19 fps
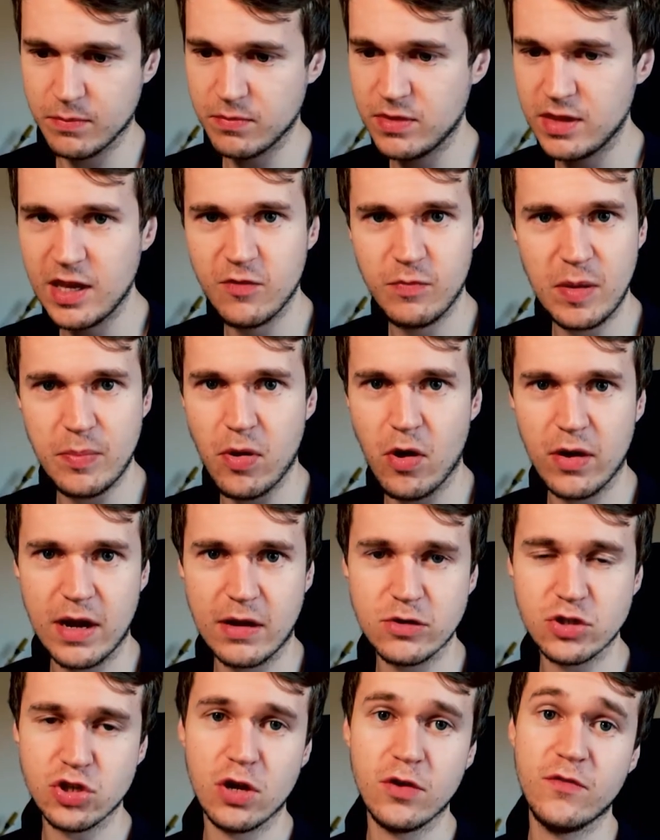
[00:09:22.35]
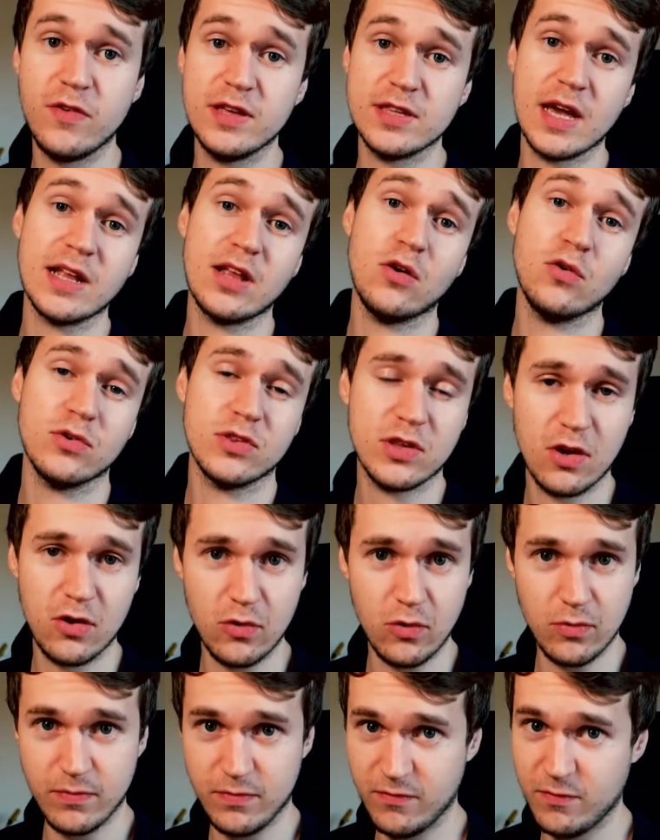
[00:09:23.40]
DFB Pokal trophies, and
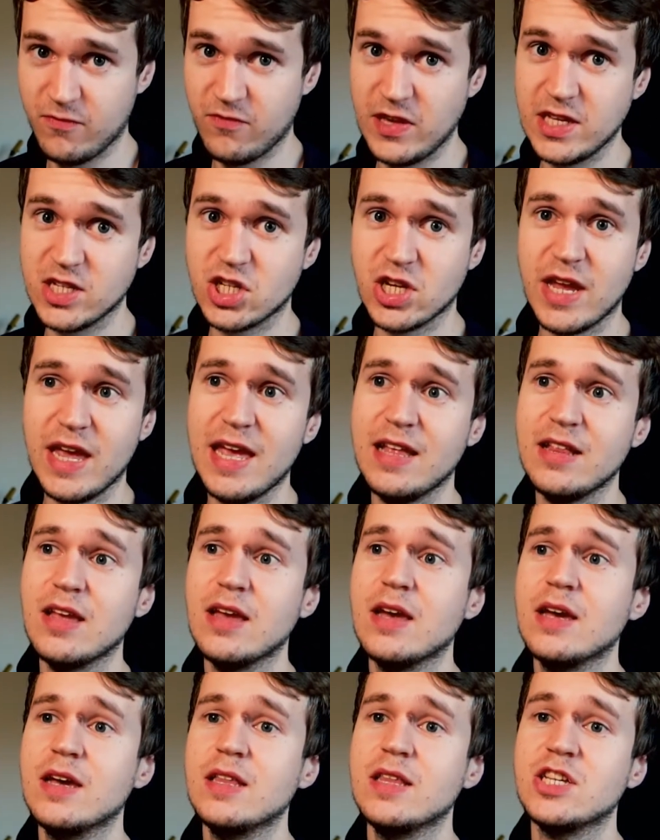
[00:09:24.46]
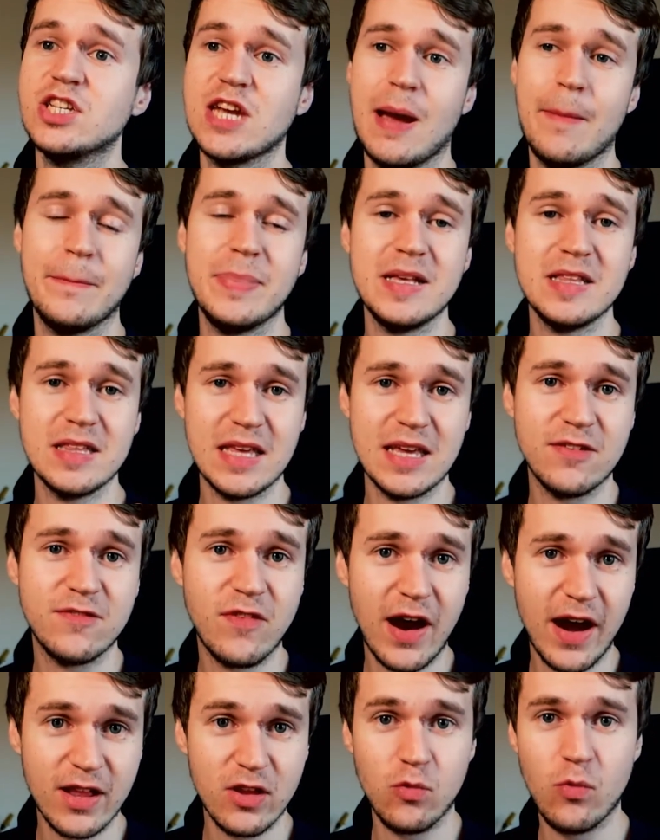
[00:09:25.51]
also feature in the Champions League final,